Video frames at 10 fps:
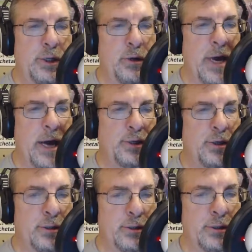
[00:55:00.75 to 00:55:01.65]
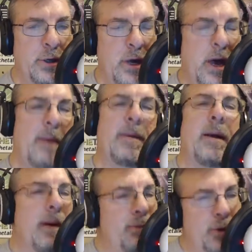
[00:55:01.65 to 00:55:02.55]
geocachers? I mean,
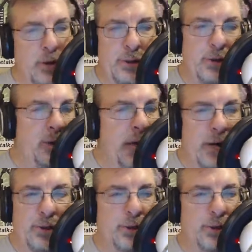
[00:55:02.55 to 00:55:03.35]
I'm sure you guys are